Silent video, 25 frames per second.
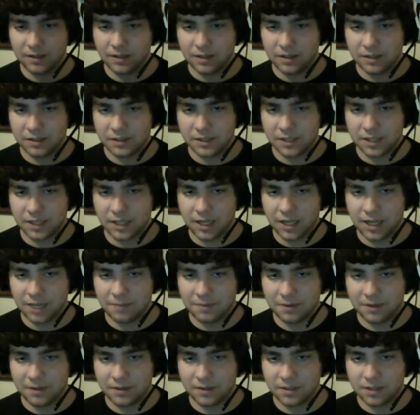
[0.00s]
Is it going to
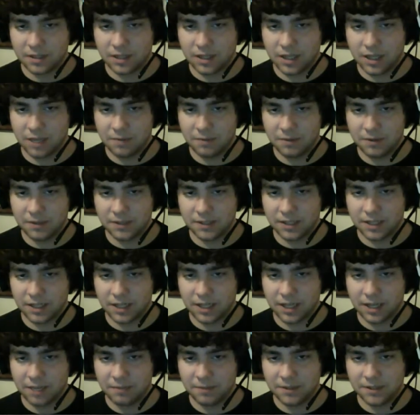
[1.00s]
happen? Is it going to happen? Is it going to
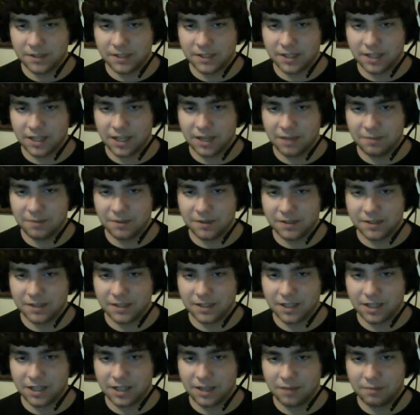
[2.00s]
happen? Is it going to happen? Is it
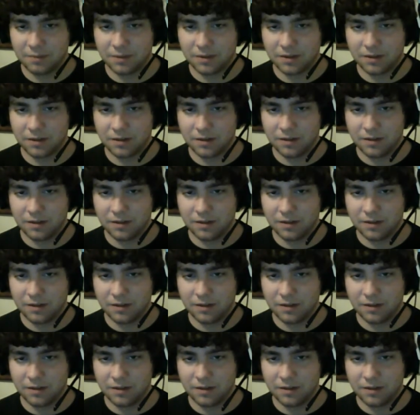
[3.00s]
going to happen?